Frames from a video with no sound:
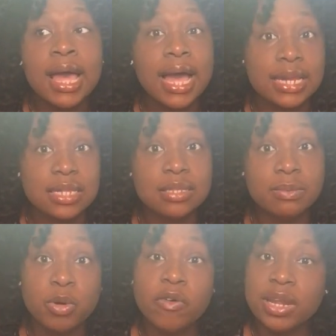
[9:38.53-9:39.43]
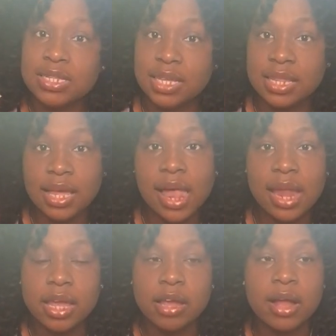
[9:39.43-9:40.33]
I need to move. I need to get the hell out
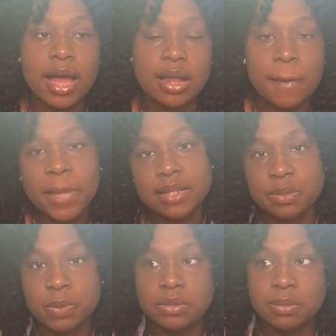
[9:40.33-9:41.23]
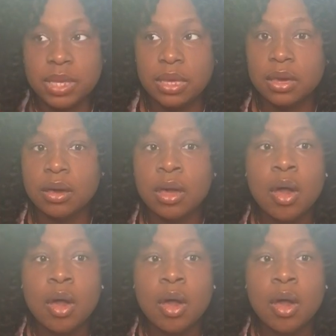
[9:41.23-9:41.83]
of here. I'm not supposed to be here.